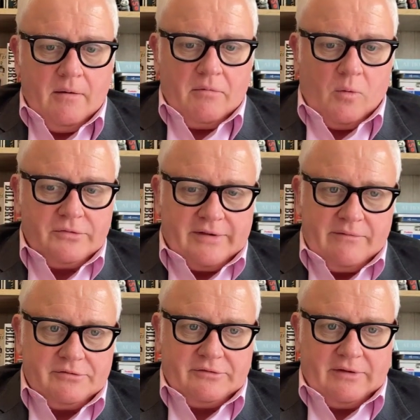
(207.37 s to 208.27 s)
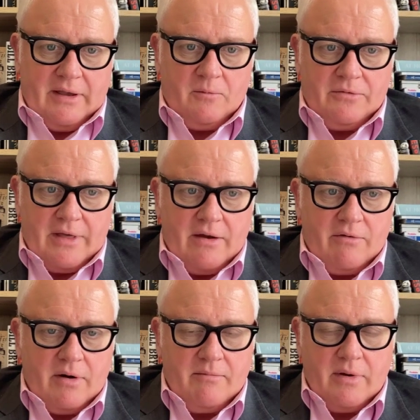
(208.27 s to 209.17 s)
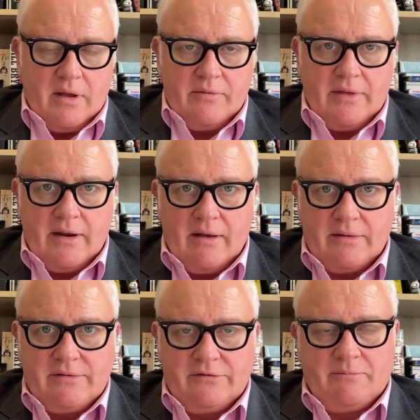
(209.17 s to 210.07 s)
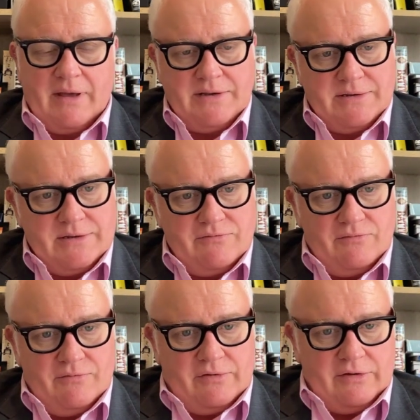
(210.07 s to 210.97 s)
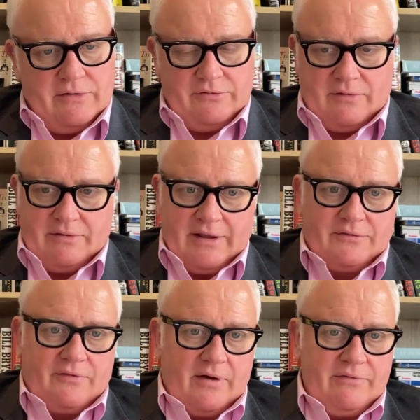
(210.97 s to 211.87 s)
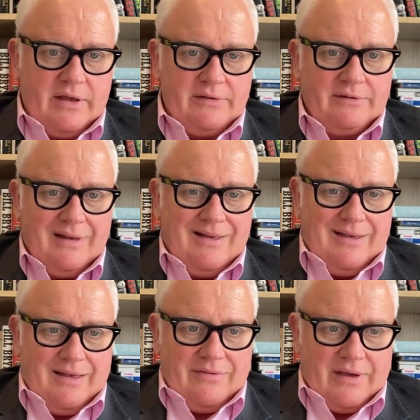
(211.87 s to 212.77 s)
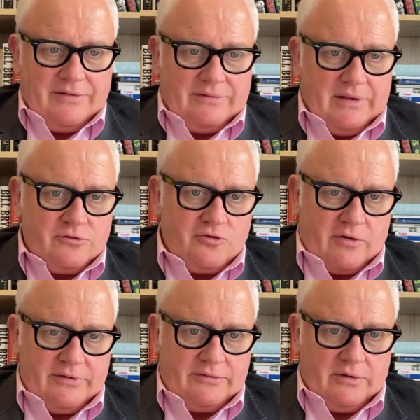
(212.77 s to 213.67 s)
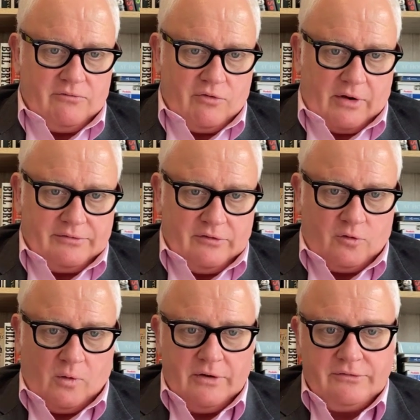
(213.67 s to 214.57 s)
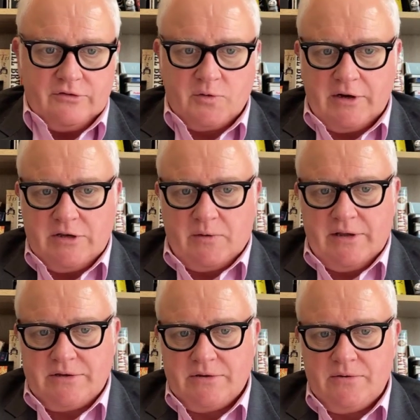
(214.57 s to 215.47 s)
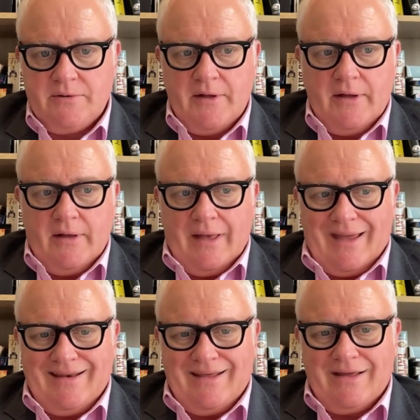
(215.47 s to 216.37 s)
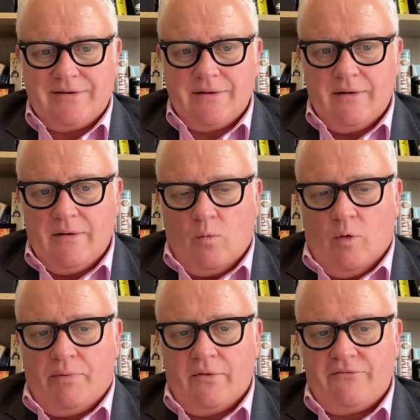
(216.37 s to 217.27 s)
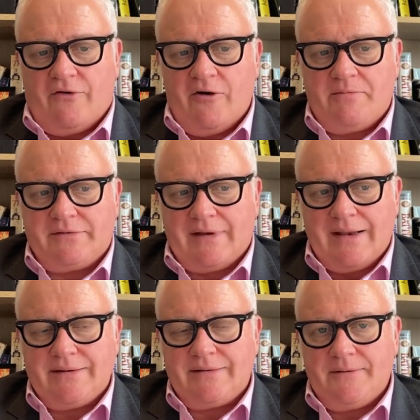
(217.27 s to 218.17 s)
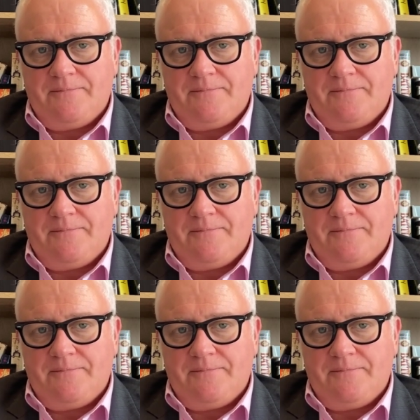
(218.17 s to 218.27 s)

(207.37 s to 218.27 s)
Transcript: But what Savills are saying with their um, their anticipated returns over the next five years, they see interest rates rising twice in 2022, ending at 1.5%